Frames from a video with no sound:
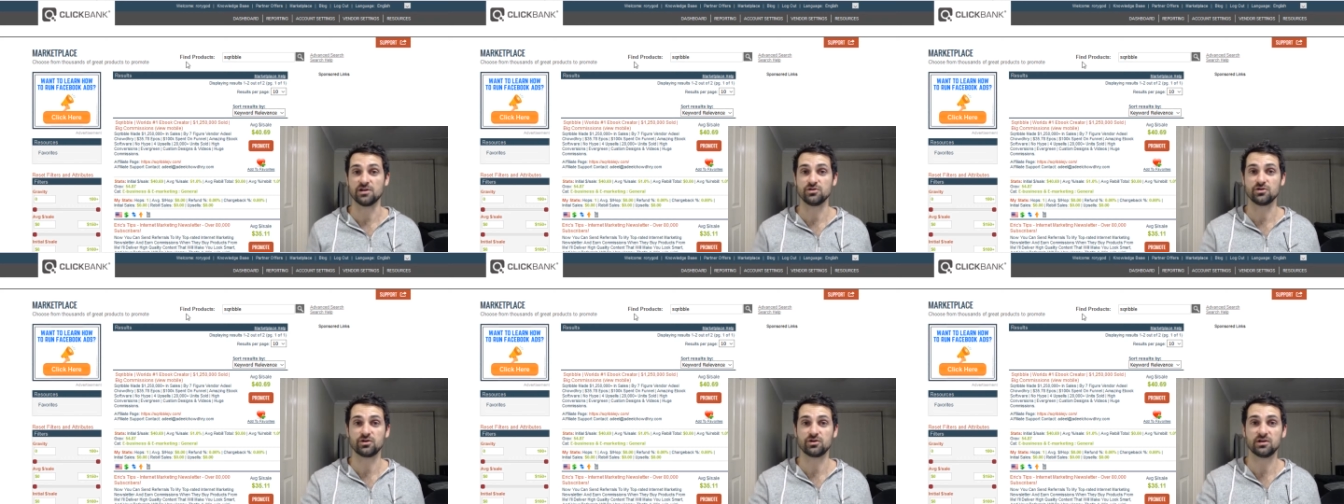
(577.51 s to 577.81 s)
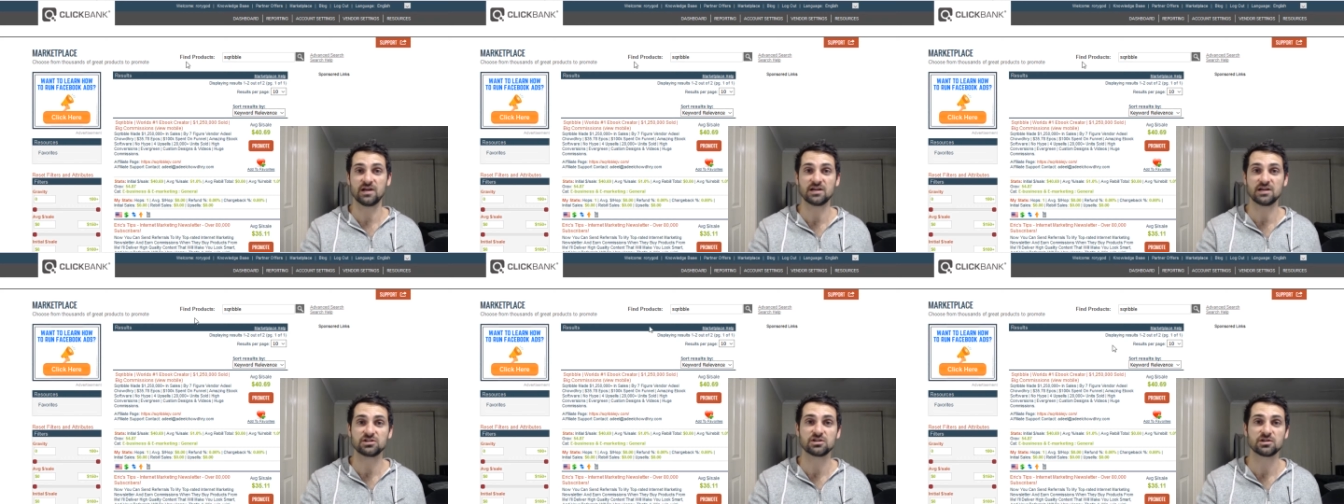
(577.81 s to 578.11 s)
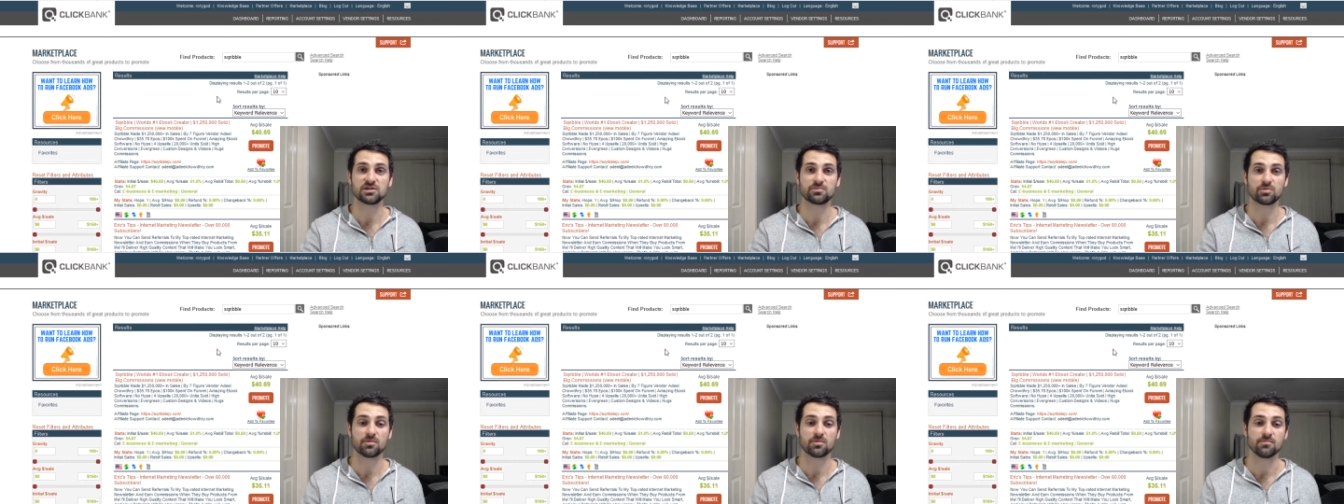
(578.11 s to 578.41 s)
you can
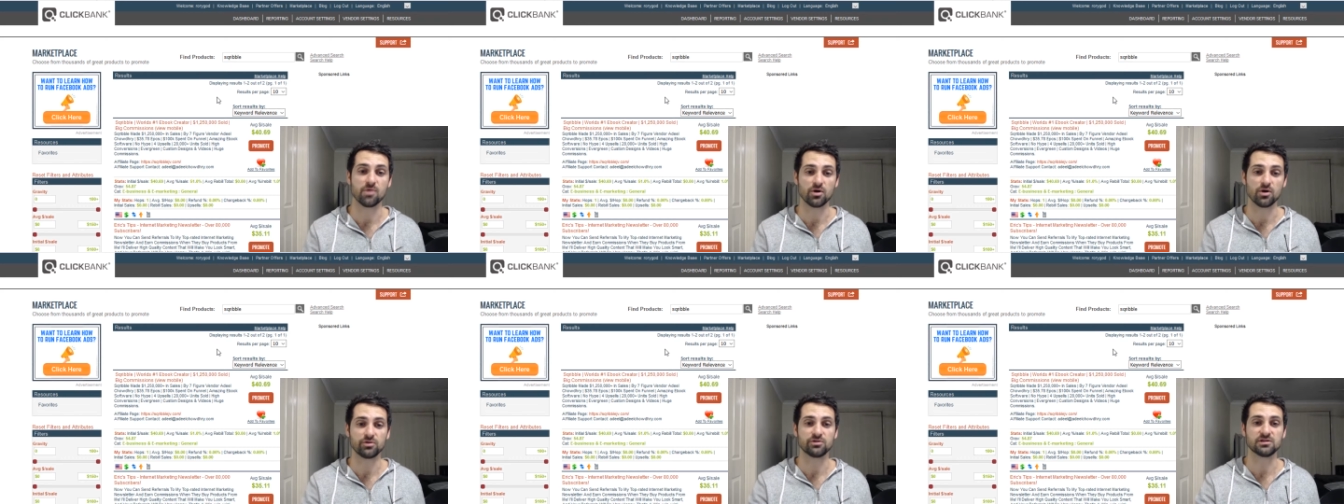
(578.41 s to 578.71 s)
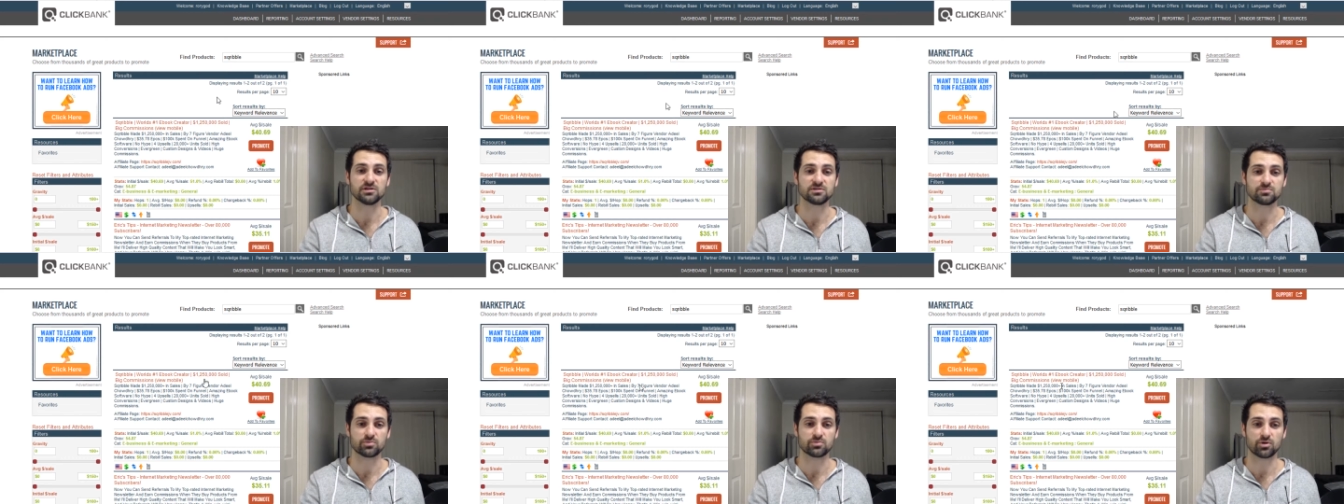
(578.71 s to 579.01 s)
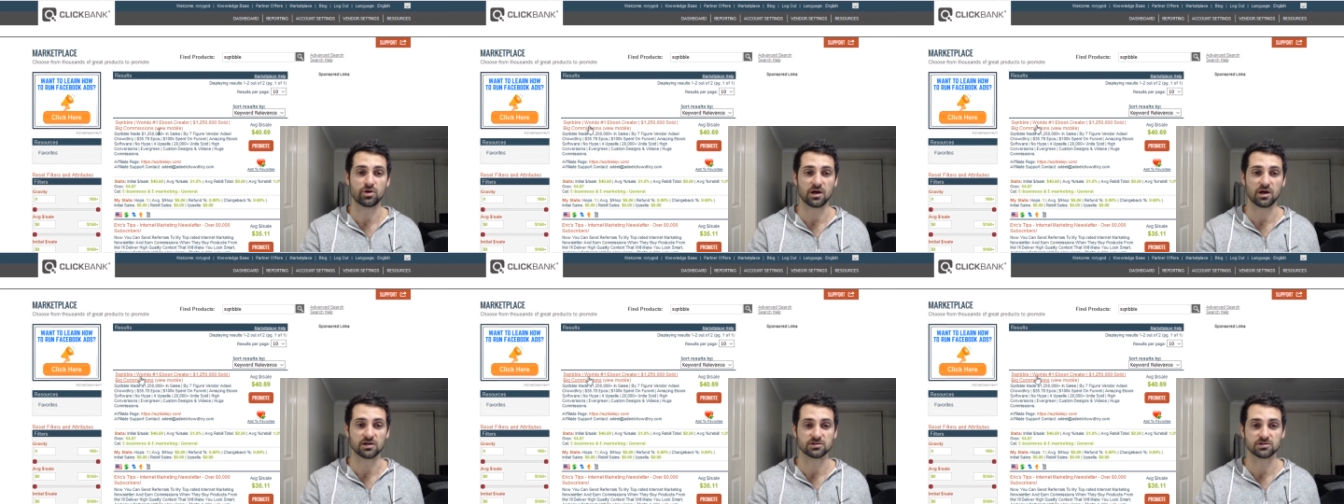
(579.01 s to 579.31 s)
actually promote this
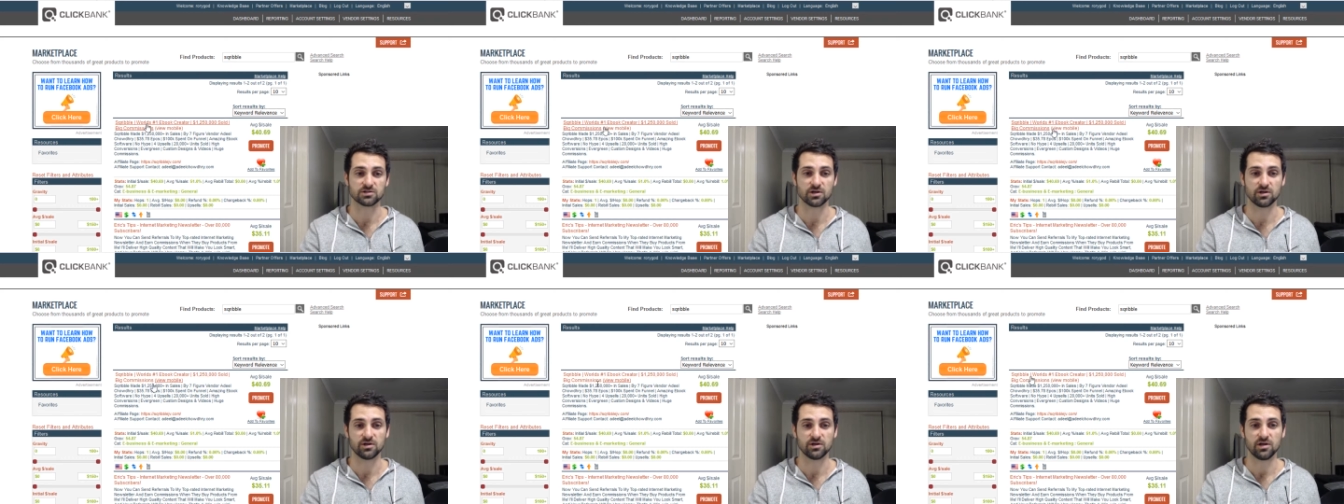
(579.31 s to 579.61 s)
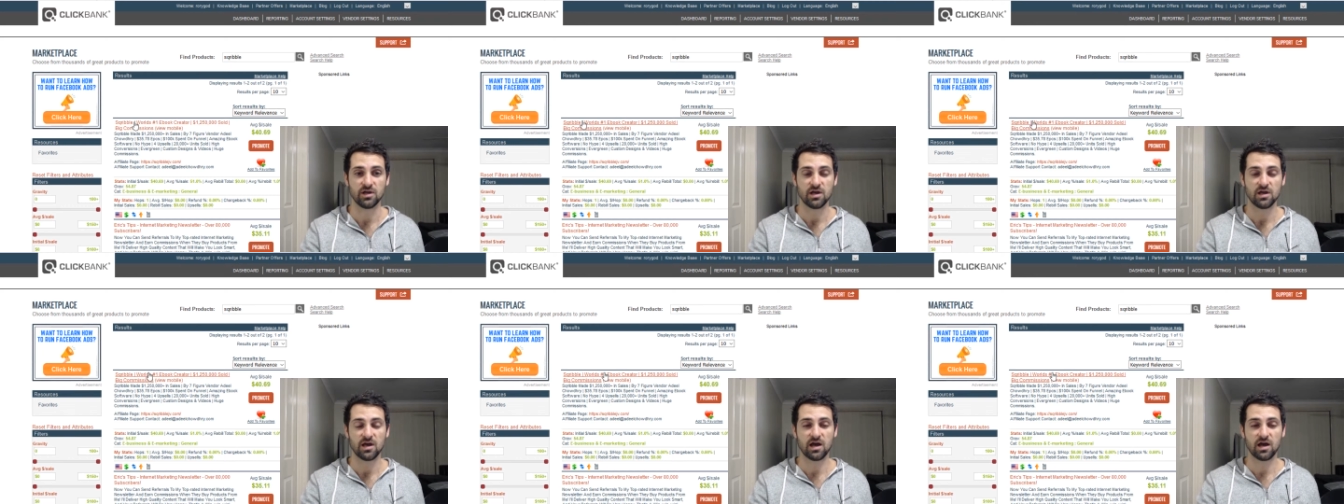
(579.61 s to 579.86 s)
product. So